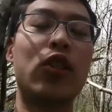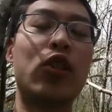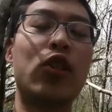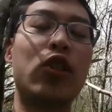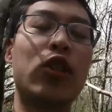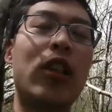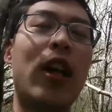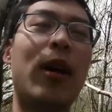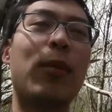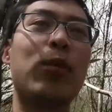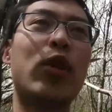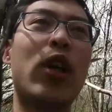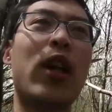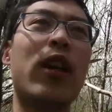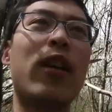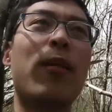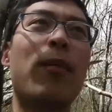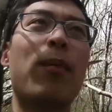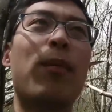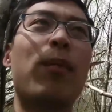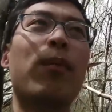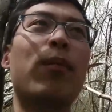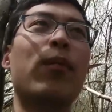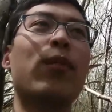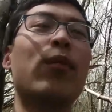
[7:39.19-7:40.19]
stop trying to
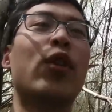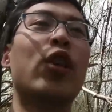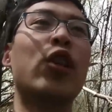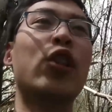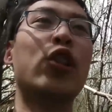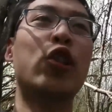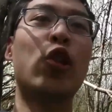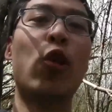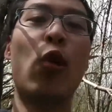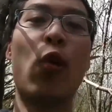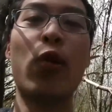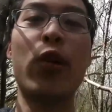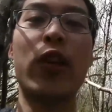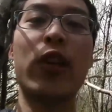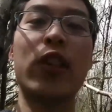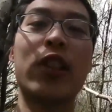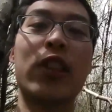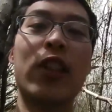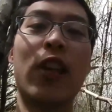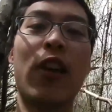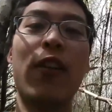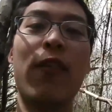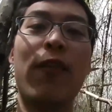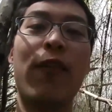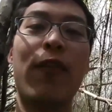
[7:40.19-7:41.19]
control
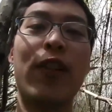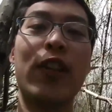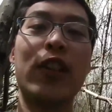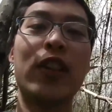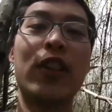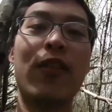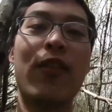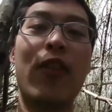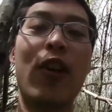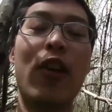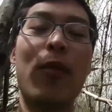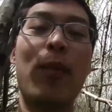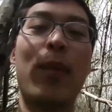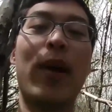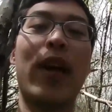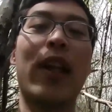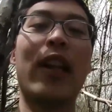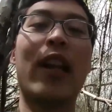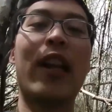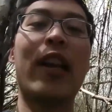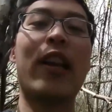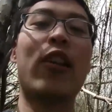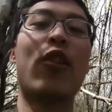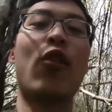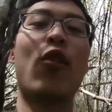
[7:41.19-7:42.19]
yourself, first of all, by
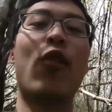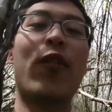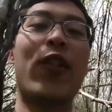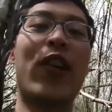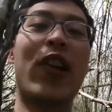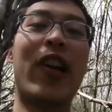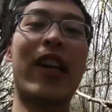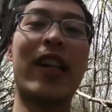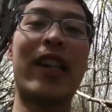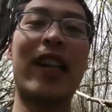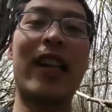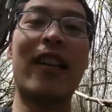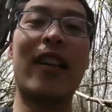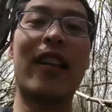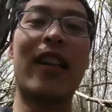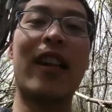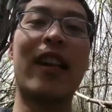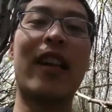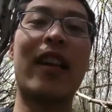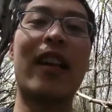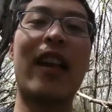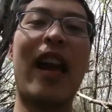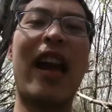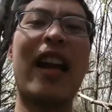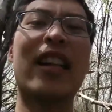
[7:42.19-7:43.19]
letting go of your
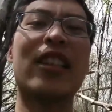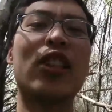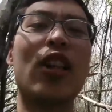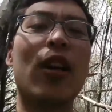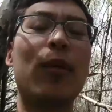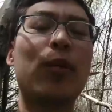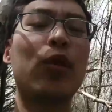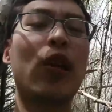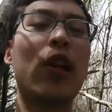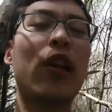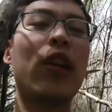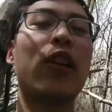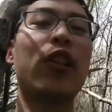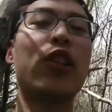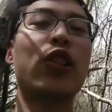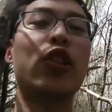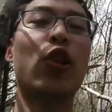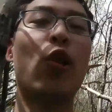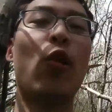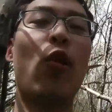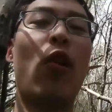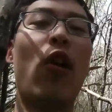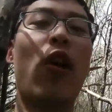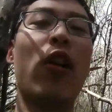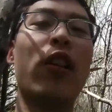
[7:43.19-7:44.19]
identity, and stop trying to
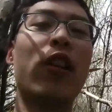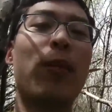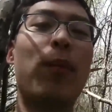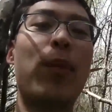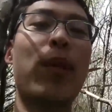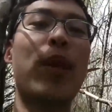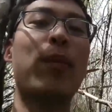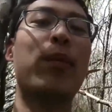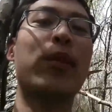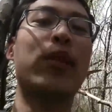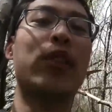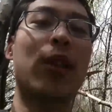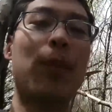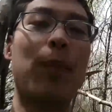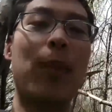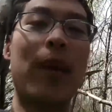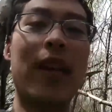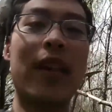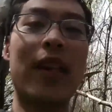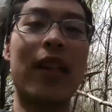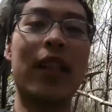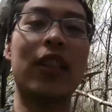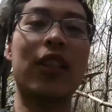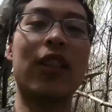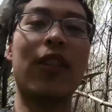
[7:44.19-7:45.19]
control other people's
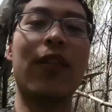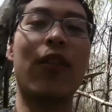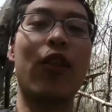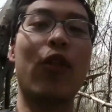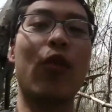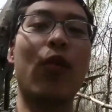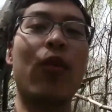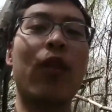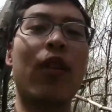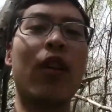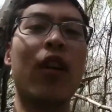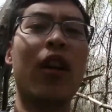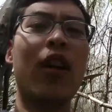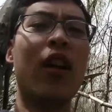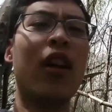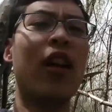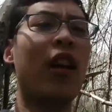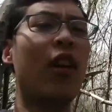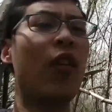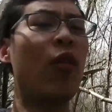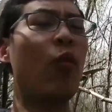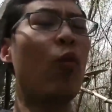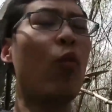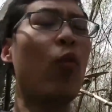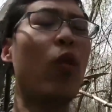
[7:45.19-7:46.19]
opinions of you.
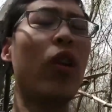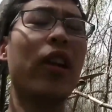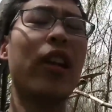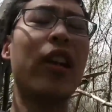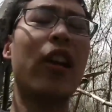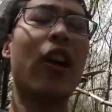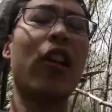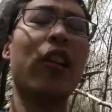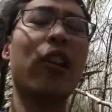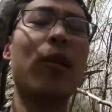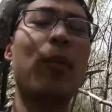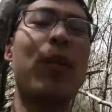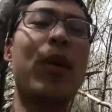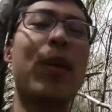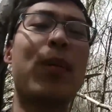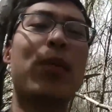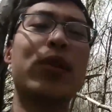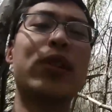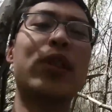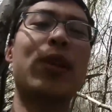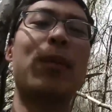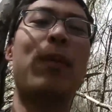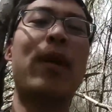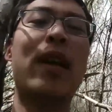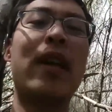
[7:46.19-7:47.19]
Really, other
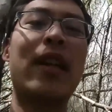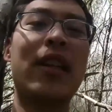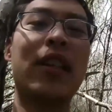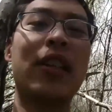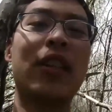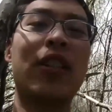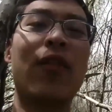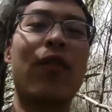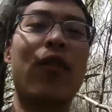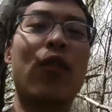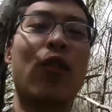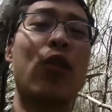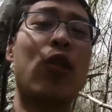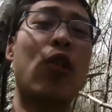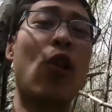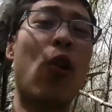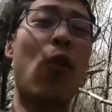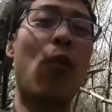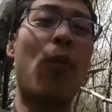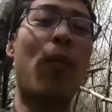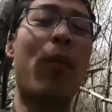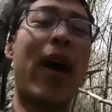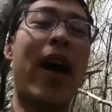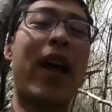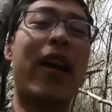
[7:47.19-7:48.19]
people's opinions of you
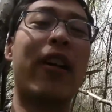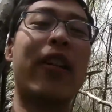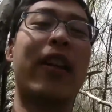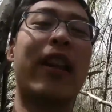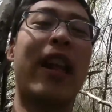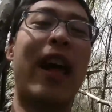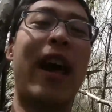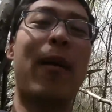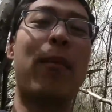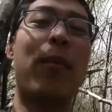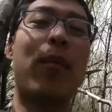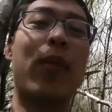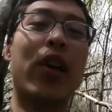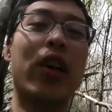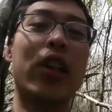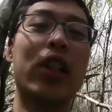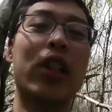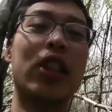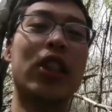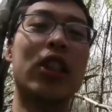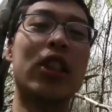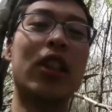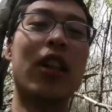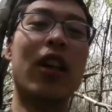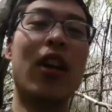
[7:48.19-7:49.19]
don't matter that
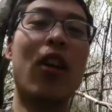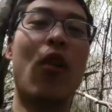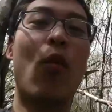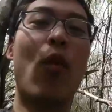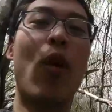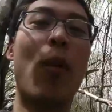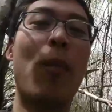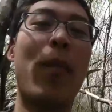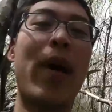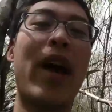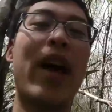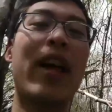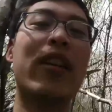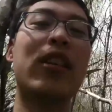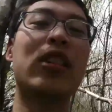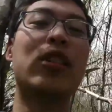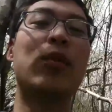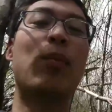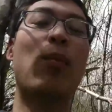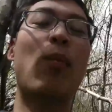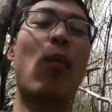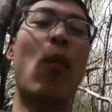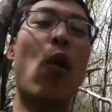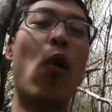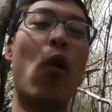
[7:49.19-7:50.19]
much. What matters
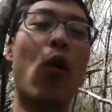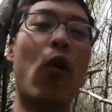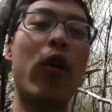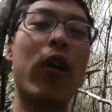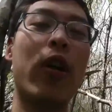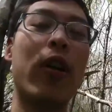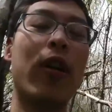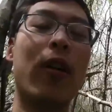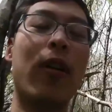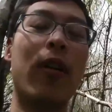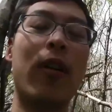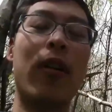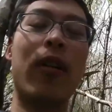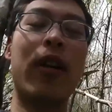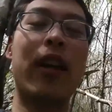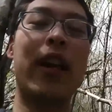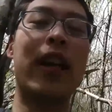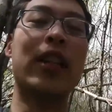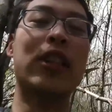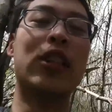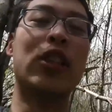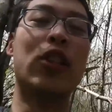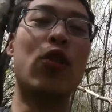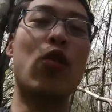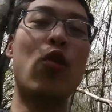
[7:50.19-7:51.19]
more
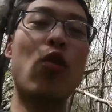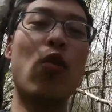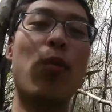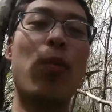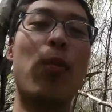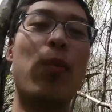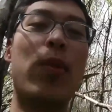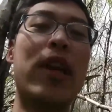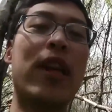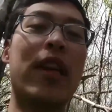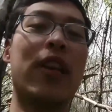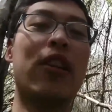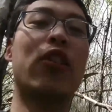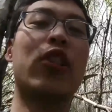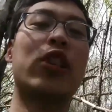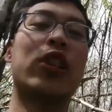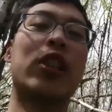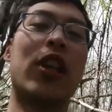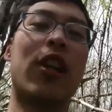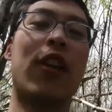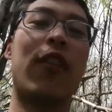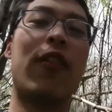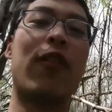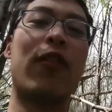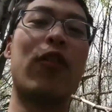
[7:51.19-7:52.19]
is you being
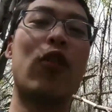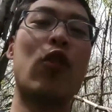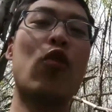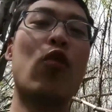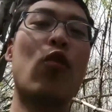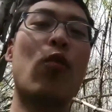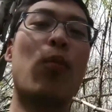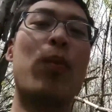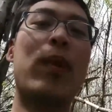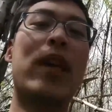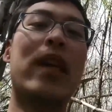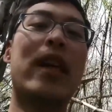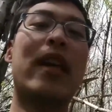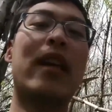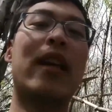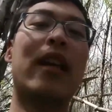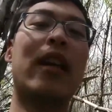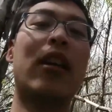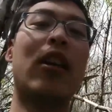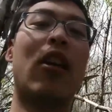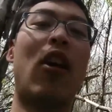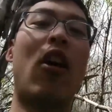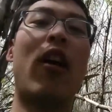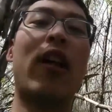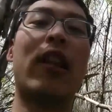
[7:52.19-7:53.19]
yourself, you
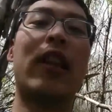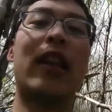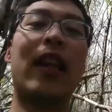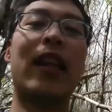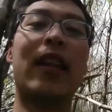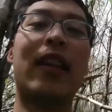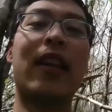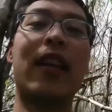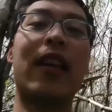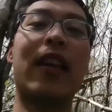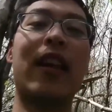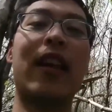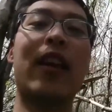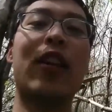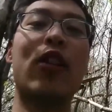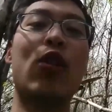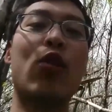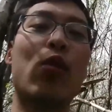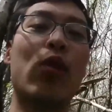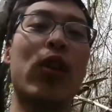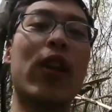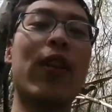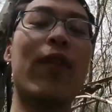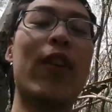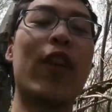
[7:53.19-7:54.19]
being authentic, and
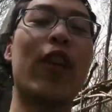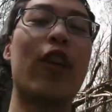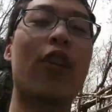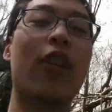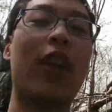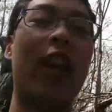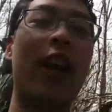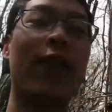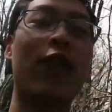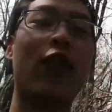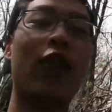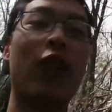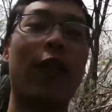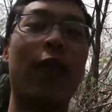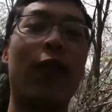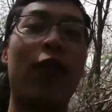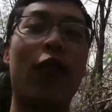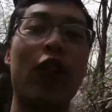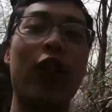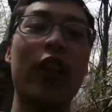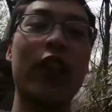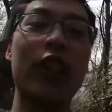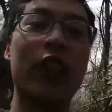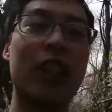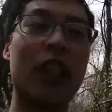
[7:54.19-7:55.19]
you living your life to the
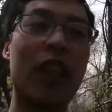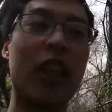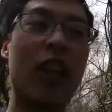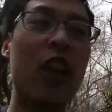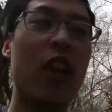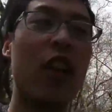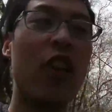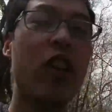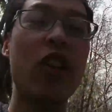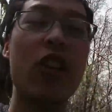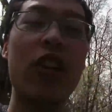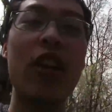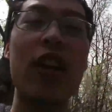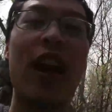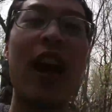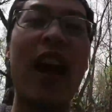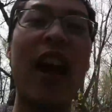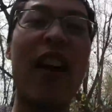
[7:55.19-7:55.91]
fullest. You're gonna